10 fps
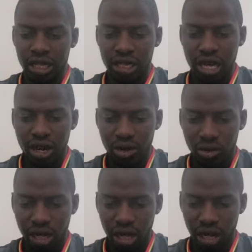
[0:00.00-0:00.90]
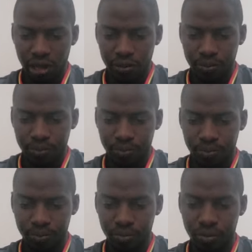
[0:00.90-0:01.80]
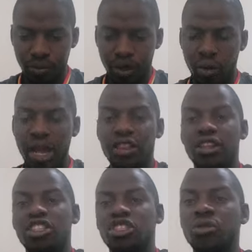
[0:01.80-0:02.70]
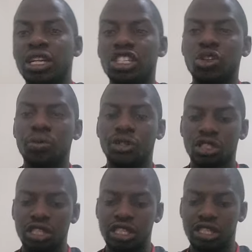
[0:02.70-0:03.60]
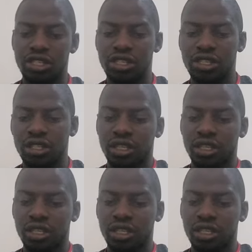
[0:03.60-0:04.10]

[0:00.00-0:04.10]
Now, where are these granting opportunities?